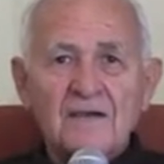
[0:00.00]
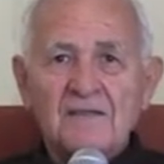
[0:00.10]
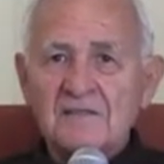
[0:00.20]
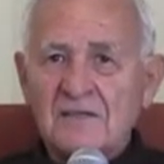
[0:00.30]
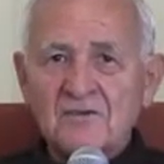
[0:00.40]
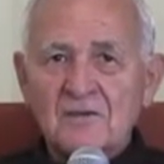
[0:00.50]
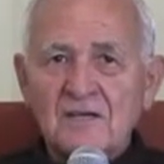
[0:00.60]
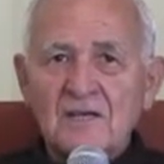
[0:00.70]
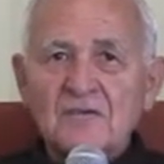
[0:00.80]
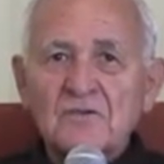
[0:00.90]
etc.
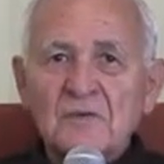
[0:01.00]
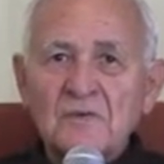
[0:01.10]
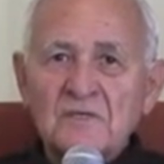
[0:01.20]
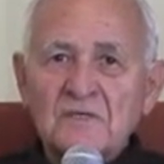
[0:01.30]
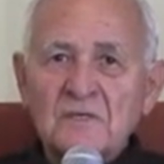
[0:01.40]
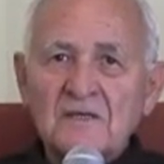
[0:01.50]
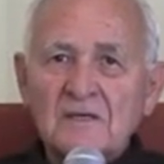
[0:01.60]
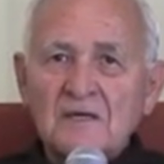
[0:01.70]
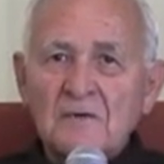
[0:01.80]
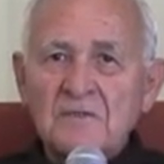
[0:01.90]
So it was a
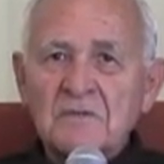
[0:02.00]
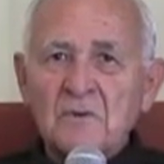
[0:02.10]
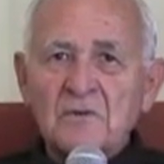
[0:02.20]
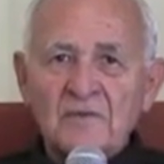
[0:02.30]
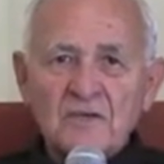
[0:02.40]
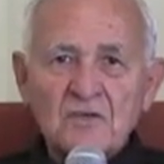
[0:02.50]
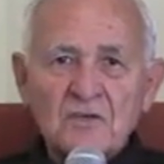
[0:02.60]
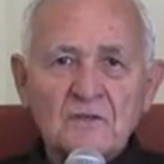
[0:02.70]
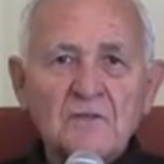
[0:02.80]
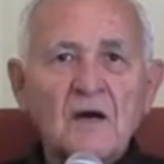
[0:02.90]

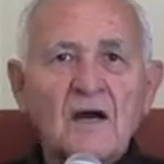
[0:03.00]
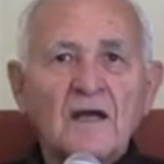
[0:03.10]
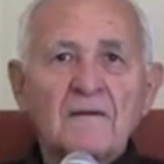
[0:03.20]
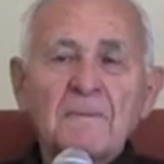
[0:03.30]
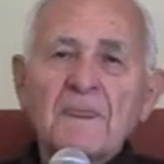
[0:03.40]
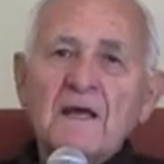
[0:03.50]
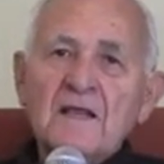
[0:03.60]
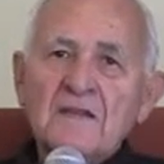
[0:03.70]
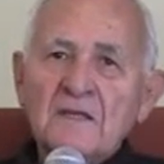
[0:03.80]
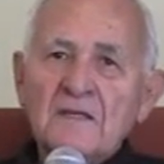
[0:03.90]
motivational talk.
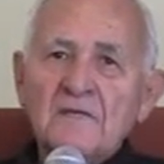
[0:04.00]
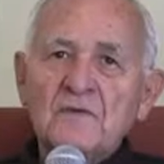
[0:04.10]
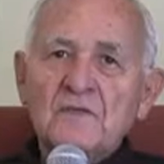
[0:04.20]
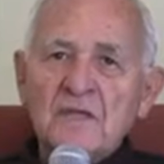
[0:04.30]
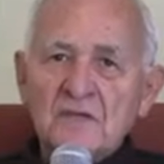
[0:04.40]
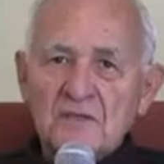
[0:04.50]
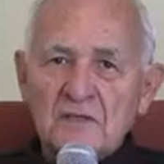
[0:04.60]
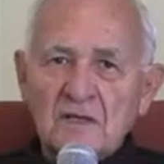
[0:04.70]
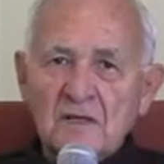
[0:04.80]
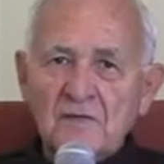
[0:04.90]
Then the
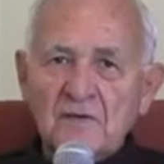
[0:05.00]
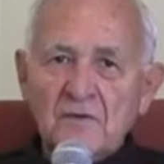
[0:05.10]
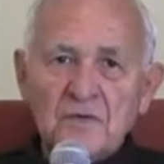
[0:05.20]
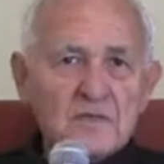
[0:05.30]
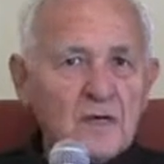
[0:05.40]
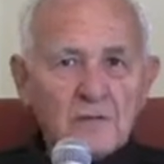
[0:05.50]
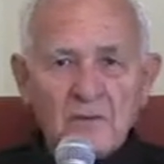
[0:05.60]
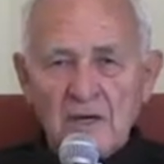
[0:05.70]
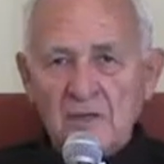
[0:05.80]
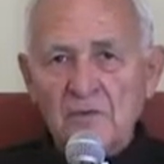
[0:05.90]
invitation of Chris
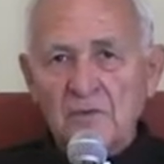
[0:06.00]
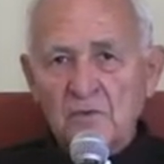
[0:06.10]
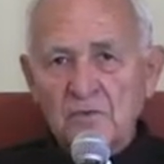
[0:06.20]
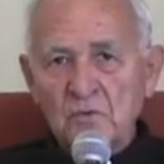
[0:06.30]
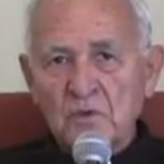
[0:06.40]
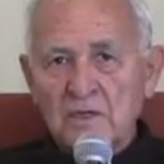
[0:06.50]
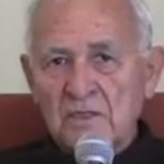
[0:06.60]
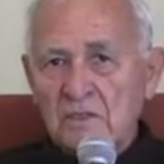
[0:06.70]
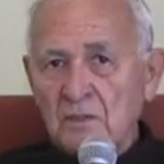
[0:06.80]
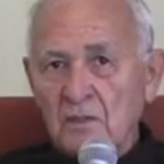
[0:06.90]
Hartmeyer, of those who
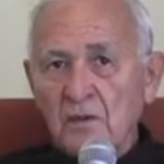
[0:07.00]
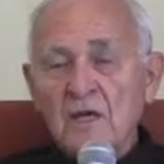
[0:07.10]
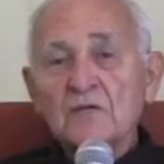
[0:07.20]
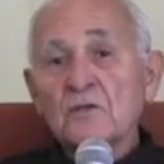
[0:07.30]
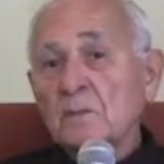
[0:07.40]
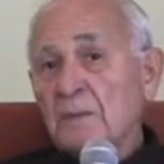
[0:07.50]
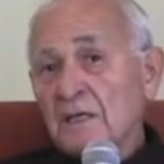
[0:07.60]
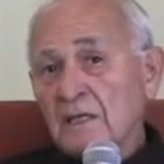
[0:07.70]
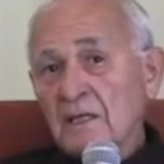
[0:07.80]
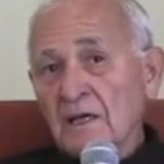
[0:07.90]
wanted to go to the
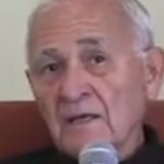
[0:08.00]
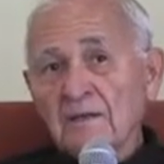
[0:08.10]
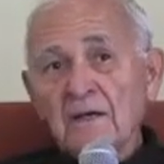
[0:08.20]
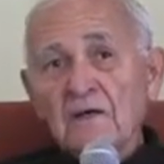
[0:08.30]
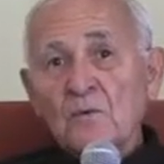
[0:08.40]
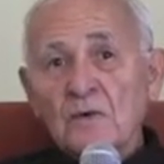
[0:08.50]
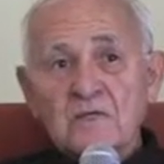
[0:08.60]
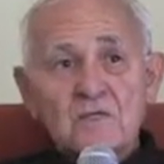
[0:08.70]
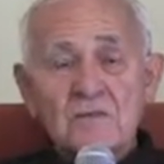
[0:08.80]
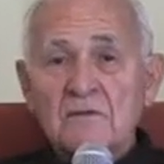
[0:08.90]
picket line,
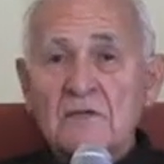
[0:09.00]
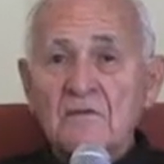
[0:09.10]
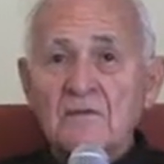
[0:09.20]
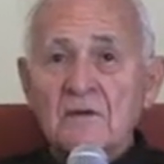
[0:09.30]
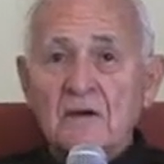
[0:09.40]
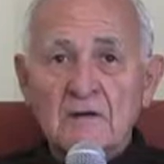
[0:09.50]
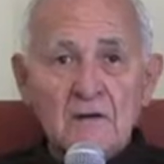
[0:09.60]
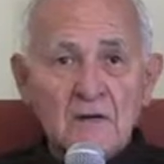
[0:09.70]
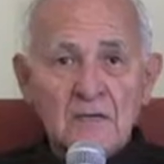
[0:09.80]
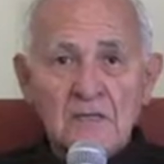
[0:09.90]
was to give our
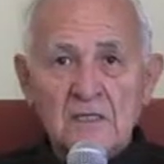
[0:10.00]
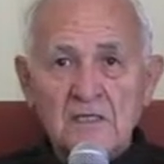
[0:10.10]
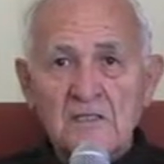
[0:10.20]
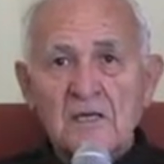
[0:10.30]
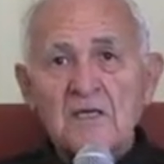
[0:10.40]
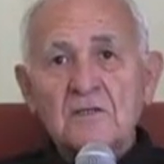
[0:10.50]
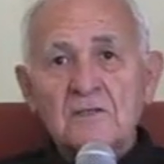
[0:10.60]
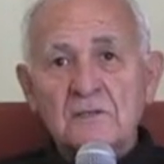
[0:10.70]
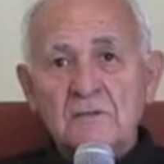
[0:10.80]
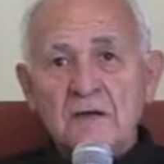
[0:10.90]
car keys
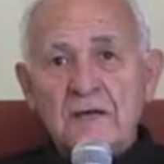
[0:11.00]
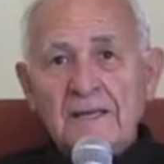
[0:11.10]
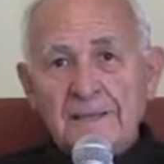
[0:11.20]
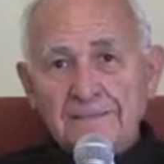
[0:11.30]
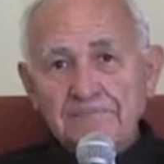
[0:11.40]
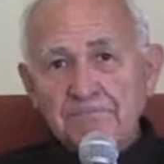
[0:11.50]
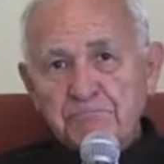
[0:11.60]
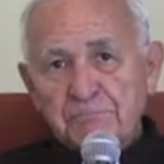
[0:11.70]
to him,